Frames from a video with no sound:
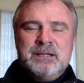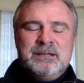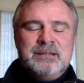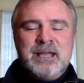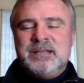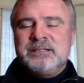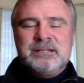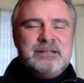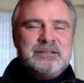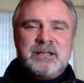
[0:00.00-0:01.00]
And that
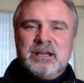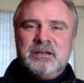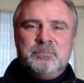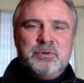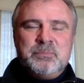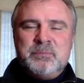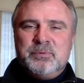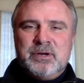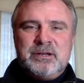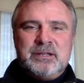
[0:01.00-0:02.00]
isn't designed to put
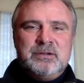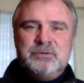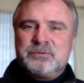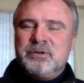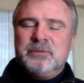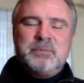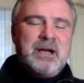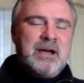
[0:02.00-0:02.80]
people on a guilt trip.